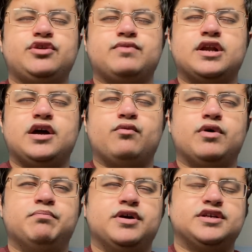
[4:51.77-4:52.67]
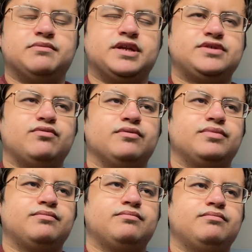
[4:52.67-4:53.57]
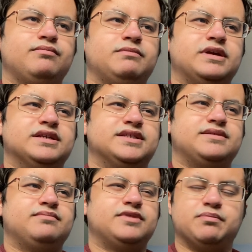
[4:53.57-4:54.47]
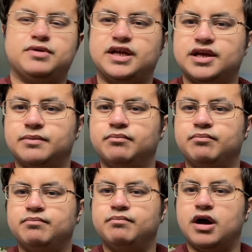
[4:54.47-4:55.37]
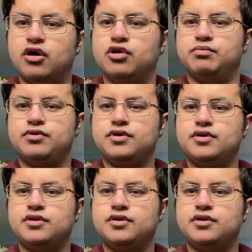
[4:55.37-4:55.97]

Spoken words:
rely on one person, but that's what is depleting my hope.